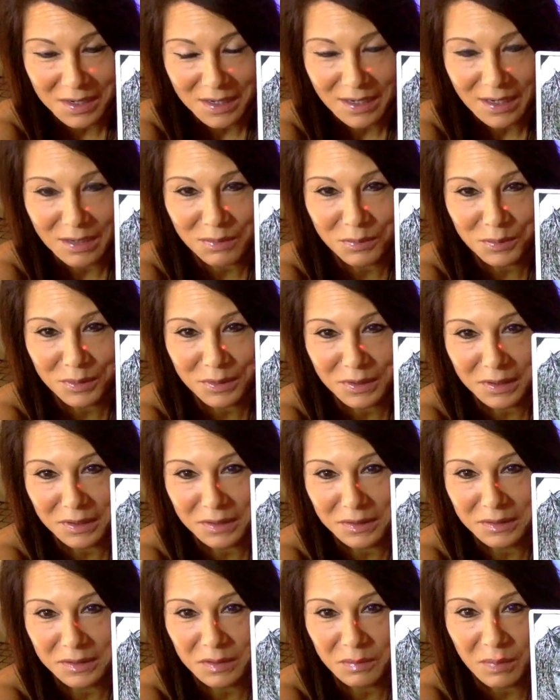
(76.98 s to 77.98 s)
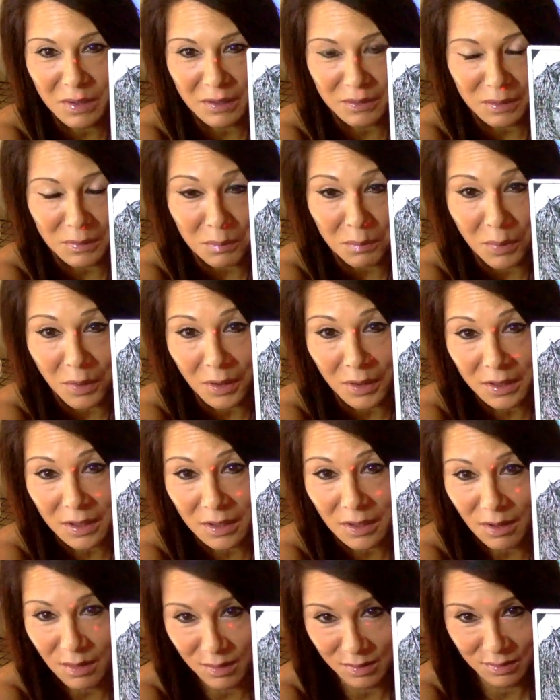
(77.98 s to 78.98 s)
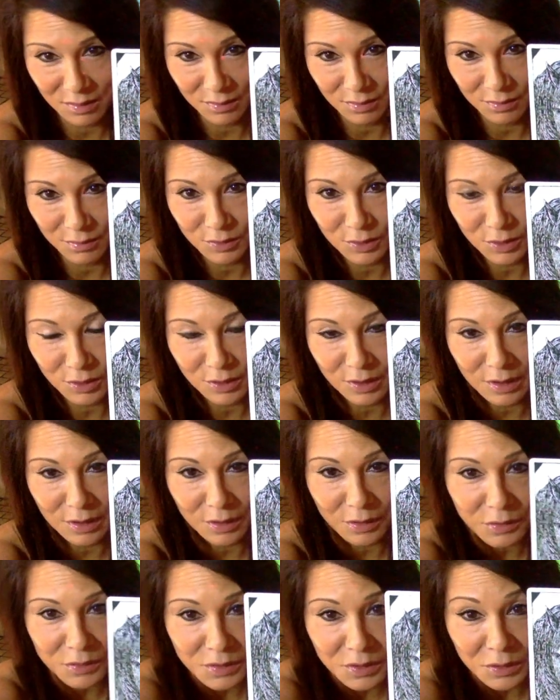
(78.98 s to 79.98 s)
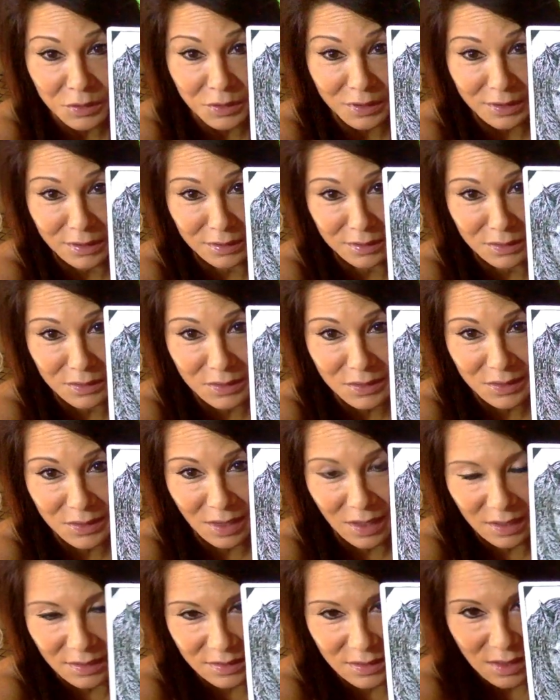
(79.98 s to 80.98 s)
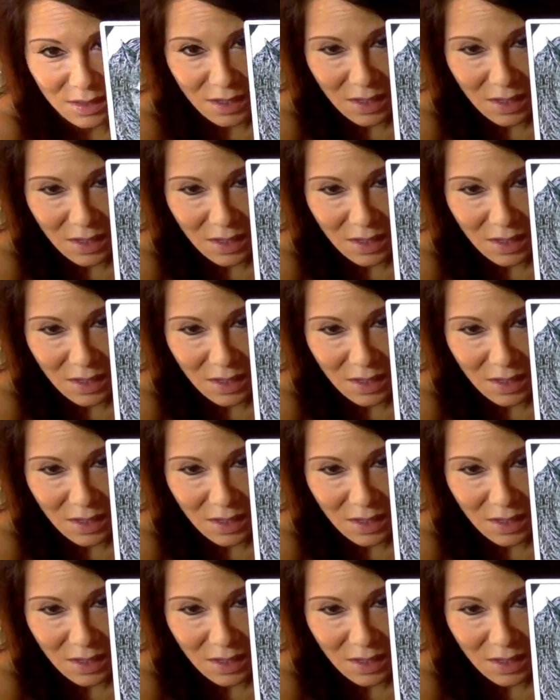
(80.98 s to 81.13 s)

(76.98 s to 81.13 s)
It really is about embarking on a new journey, using your insight.